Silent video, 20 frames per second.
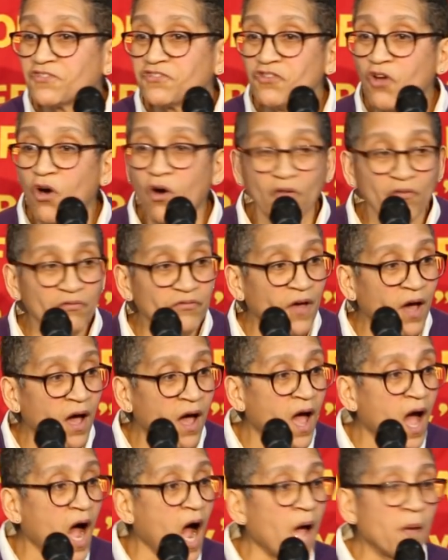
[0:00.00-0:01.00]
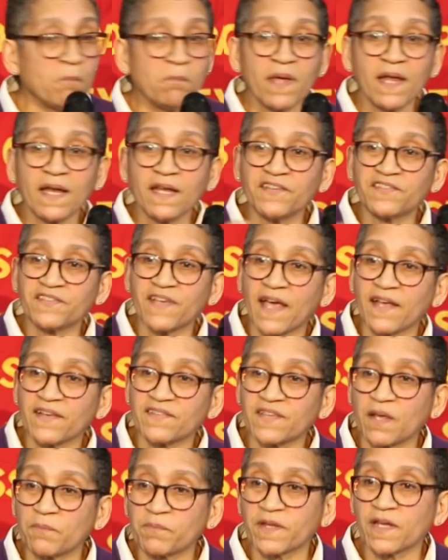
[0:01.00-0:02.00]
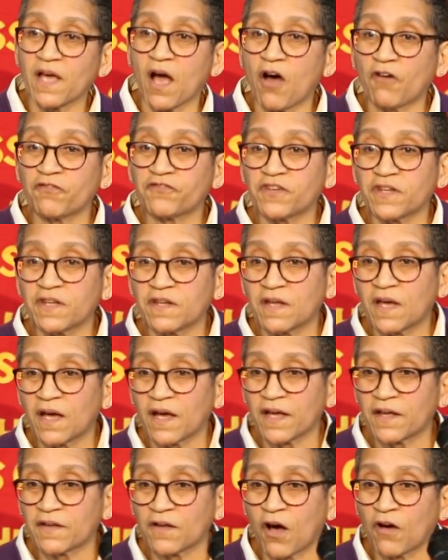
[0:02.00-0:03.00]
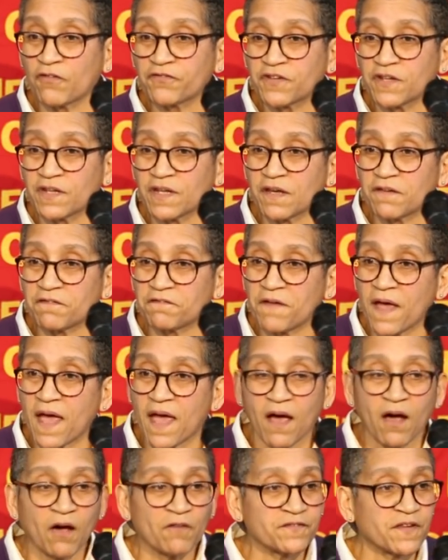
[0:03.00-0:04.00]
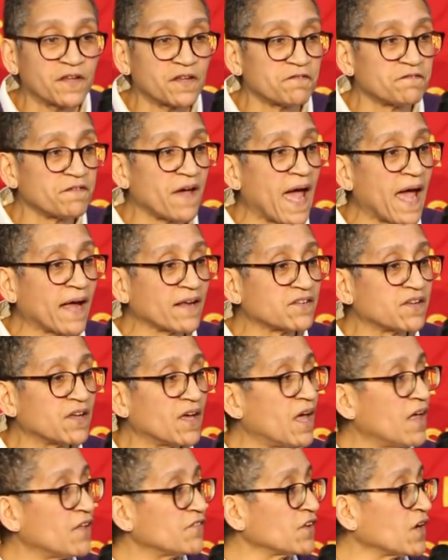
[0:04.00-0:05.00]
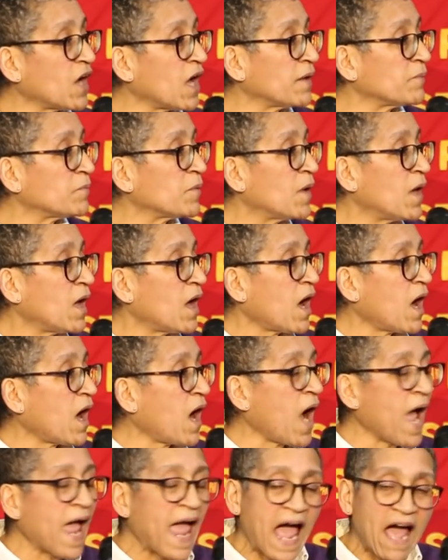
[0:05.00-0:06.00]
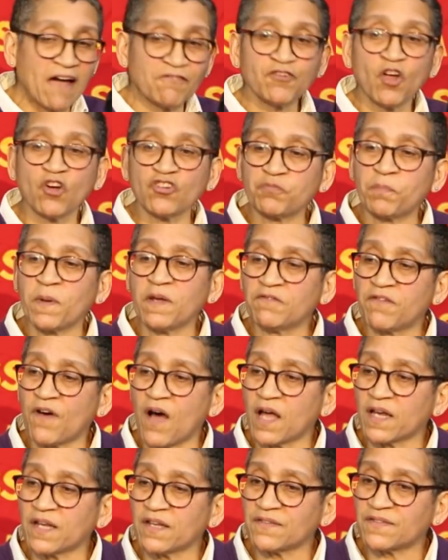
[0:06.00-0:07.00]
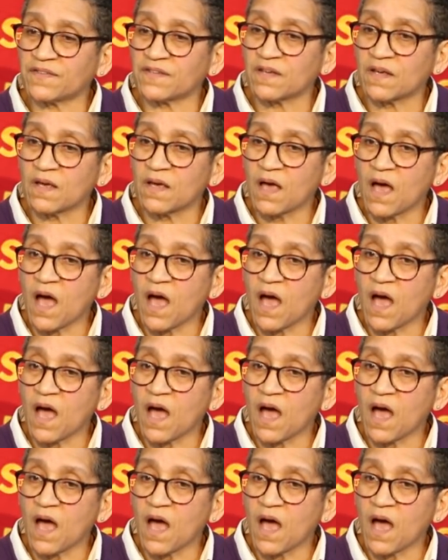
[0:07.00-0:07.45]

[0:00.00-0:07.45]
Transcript: It's not that I'm merely saying something after the fact, that I have not been violent.